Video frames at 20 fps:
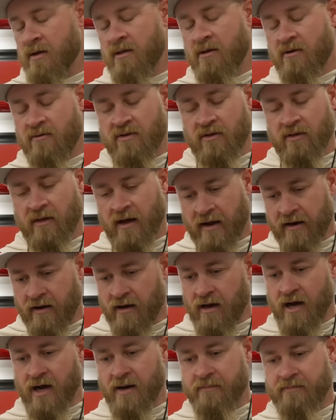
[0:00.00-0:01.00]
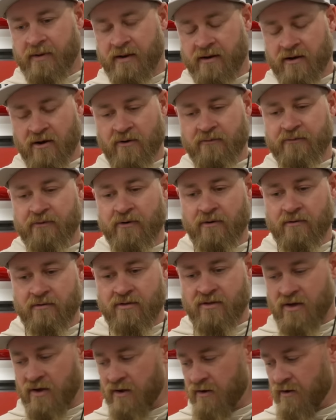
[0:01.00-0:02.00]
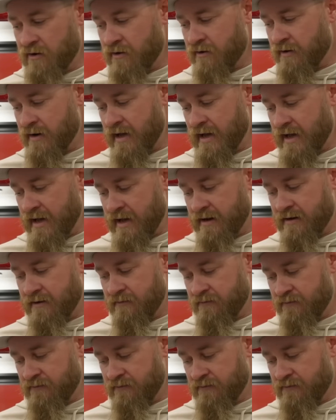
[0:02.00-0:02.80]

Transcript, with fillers: There's a lot of up and overs here and